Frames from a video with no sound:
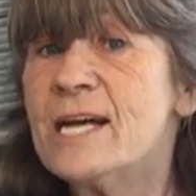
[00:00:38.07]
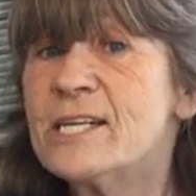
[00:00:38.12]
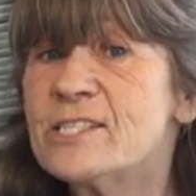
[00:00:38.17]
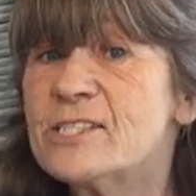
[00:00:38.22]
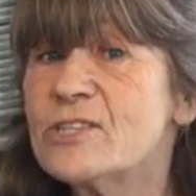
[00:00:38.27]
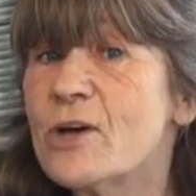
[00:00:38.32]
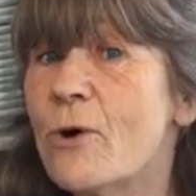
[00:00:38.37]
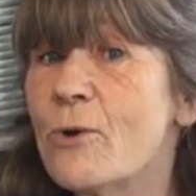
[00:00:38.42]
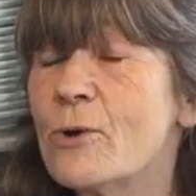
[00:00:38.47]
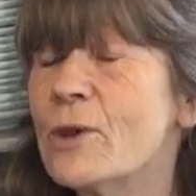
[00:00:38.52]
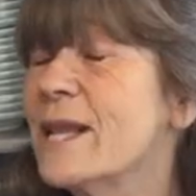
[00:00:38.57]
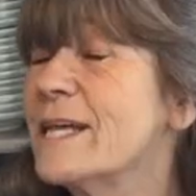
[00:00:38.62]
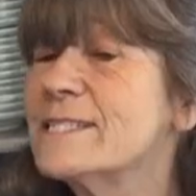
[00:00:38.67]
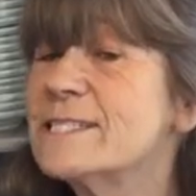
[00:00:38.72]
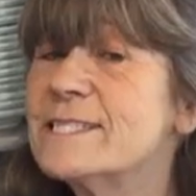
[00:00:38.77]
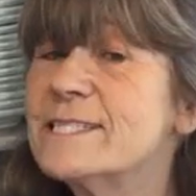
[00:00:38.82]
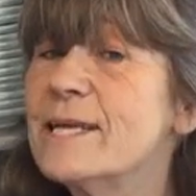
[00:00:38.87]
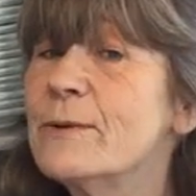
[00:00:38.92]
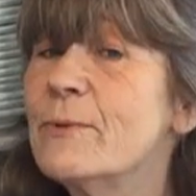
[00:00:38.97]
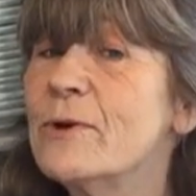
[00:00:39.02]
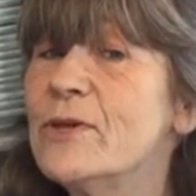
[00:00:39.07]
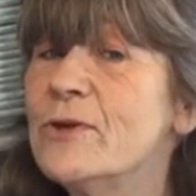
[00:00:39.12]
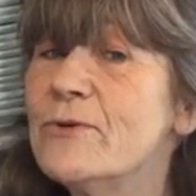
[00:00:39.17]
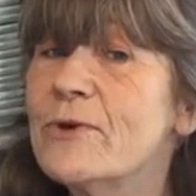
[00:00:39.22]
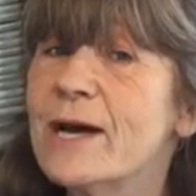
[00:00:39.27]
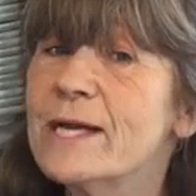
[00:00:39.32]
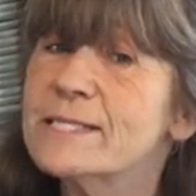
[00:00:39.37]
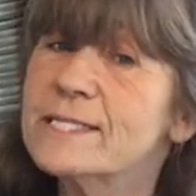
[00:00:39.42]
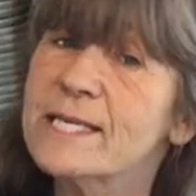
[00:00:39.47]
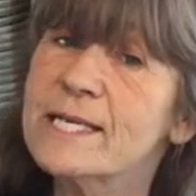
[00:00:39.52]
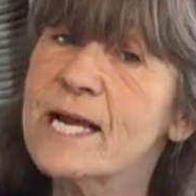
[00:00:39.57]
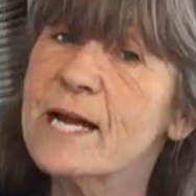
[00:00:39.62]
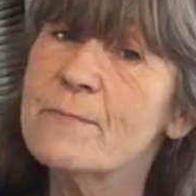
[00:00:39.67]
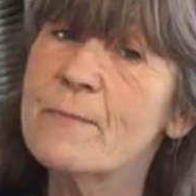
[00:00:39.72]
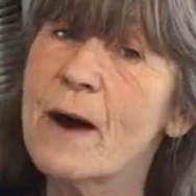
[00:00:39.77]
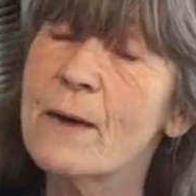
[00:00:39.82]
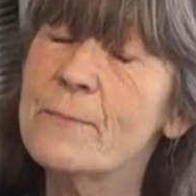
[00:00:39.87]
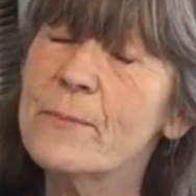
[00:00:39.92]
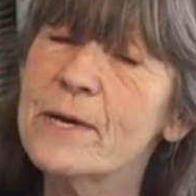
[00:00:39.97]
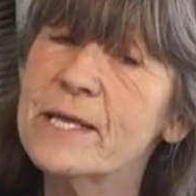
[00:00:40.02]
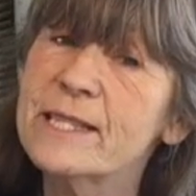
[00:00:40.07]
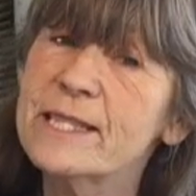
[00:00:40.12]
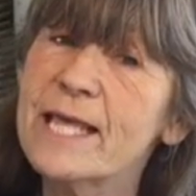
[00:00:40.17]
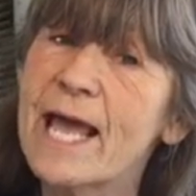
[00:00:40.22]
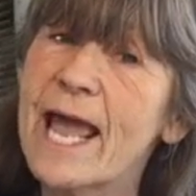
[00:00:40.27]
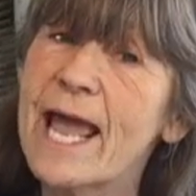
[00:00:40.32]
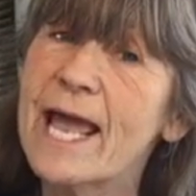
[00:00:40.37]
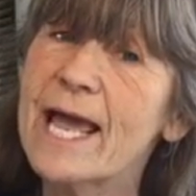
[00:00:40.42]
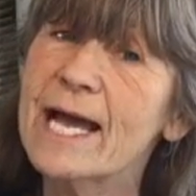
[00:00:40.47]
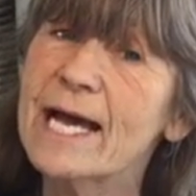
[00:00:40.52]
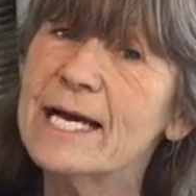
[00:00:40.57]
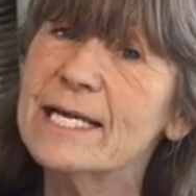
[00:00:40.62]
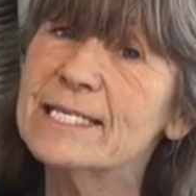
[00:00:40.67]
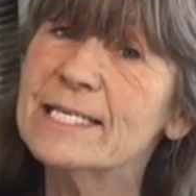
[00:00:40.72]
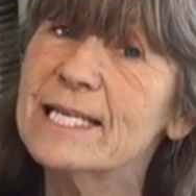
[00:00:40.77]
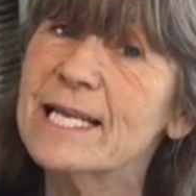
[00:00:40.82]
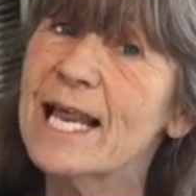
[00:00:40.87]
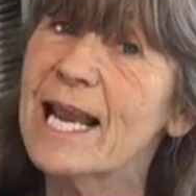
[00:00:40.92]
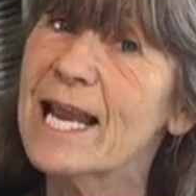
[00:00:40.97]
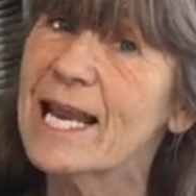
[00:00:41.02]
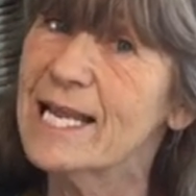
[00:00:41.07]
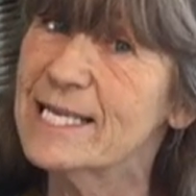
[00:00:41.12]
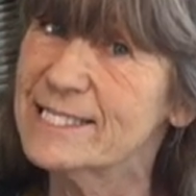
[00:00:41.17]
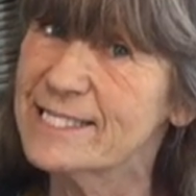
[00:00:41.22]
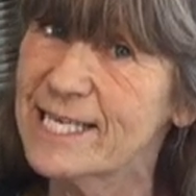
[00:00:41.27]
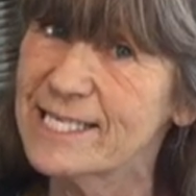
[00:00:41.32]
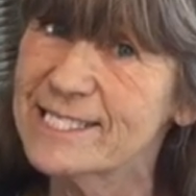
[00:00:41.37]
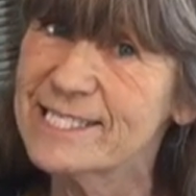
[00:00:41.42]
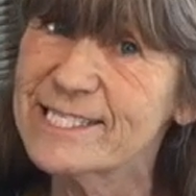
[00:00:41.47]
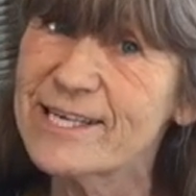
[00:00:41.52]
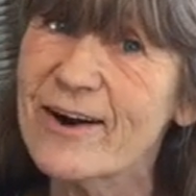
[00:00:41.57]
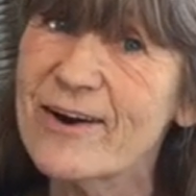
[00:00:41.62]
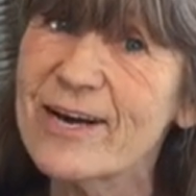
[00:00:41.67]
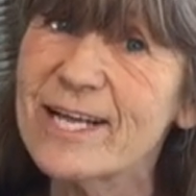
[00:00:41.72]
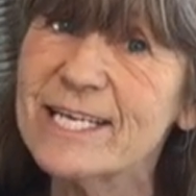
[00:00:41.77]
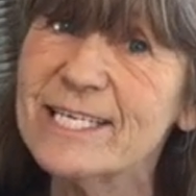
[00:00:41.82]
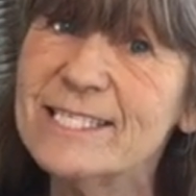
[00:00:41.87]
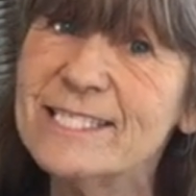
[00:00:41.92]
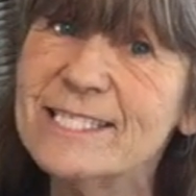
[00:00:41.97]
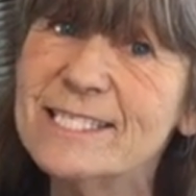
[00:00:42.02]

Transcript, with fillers: So let's see what you guys can come up with and let's get started.